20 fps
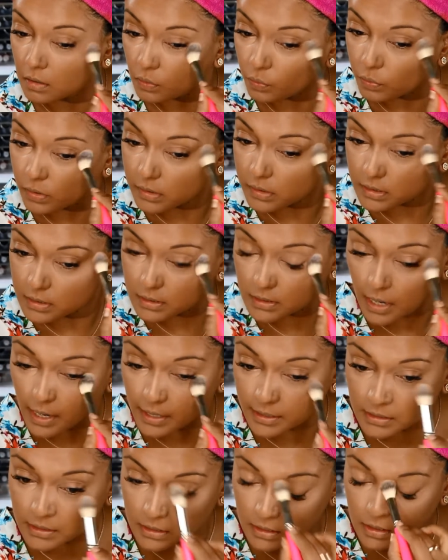We
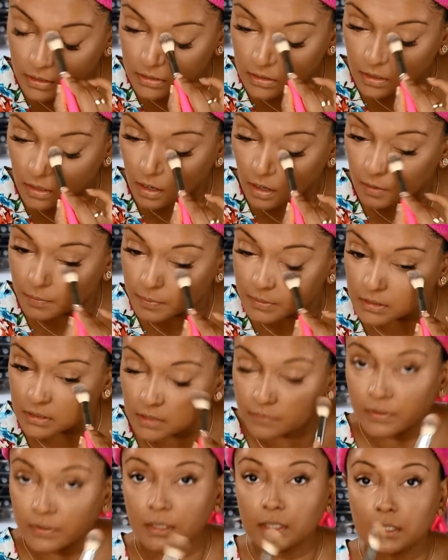designed it
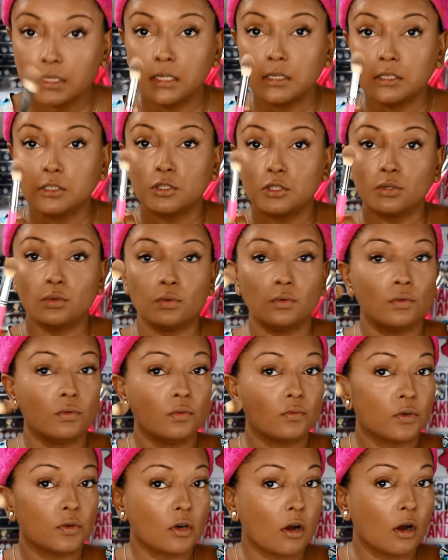specifically
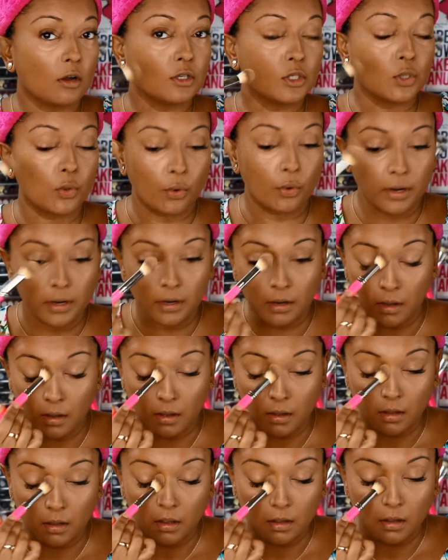for contouring,
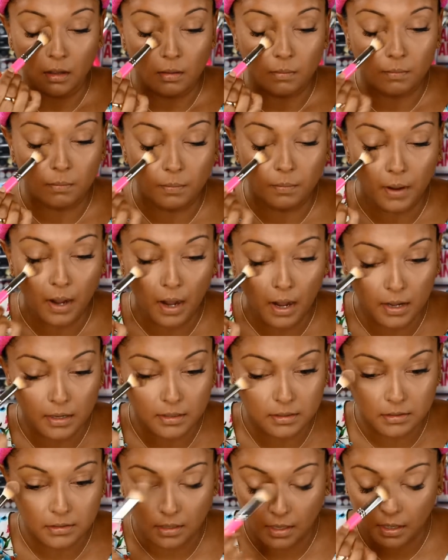
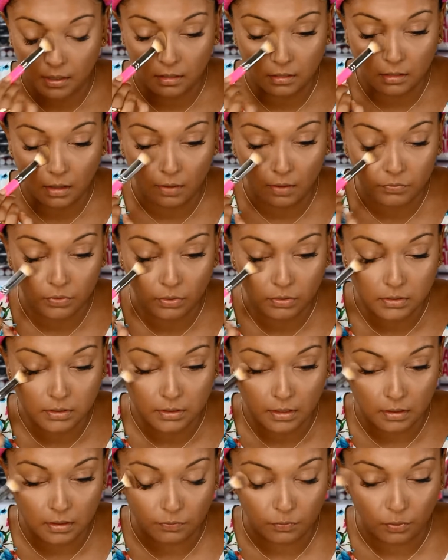but I love using
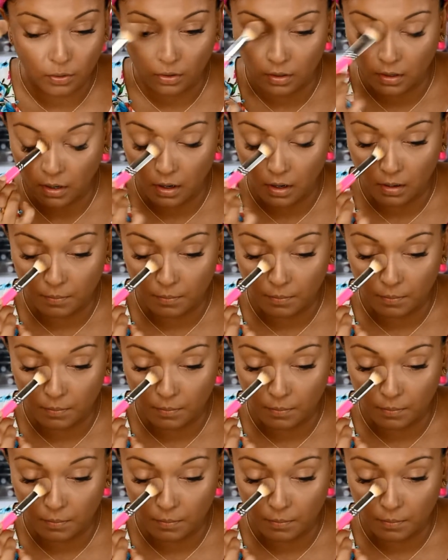it for